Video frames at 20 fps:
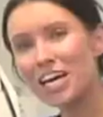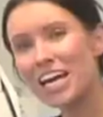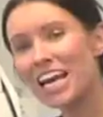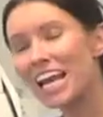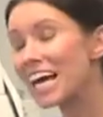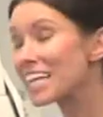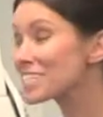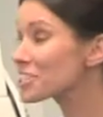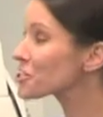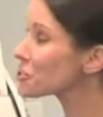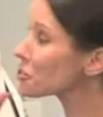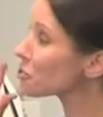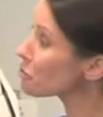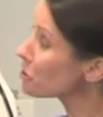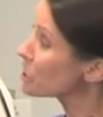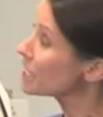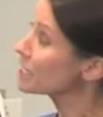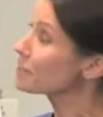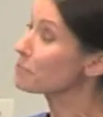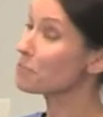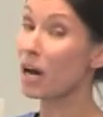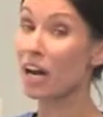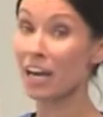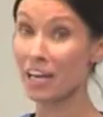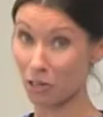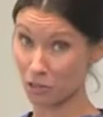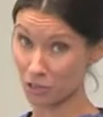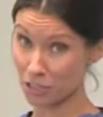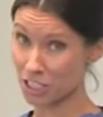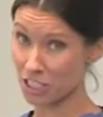The Class 3
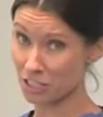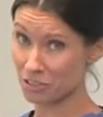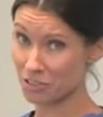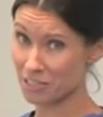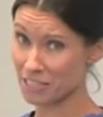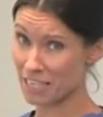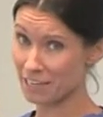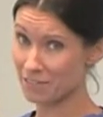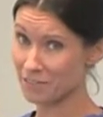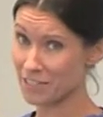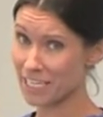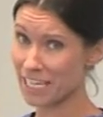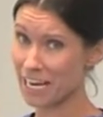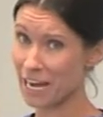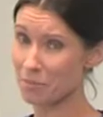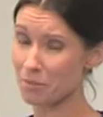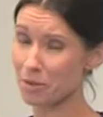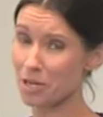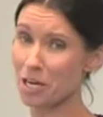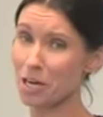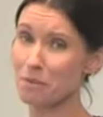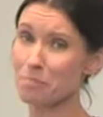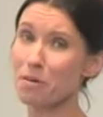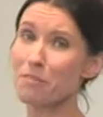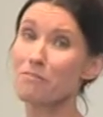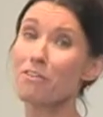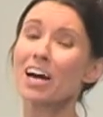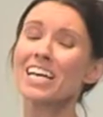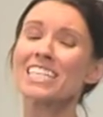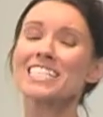Biological Safety Cabinet
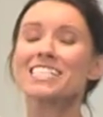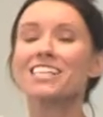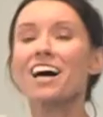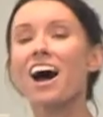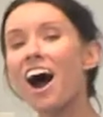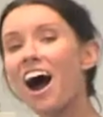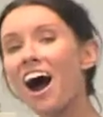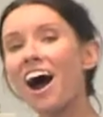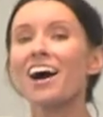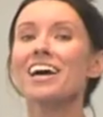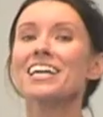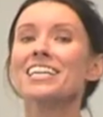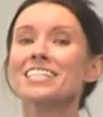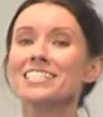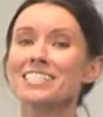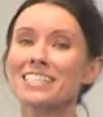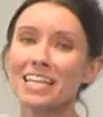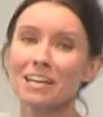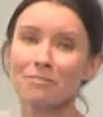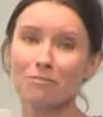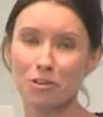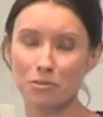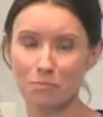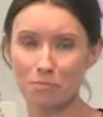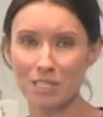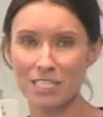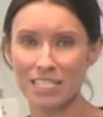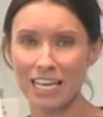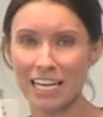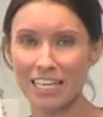provides the highest level of
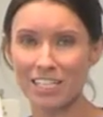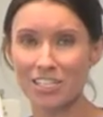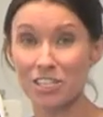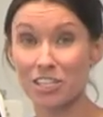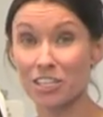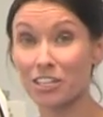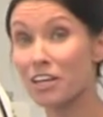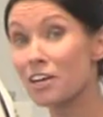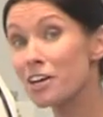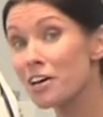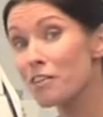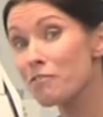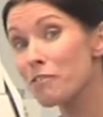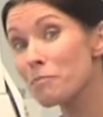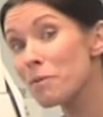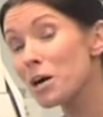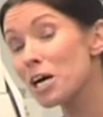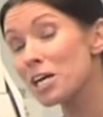protection for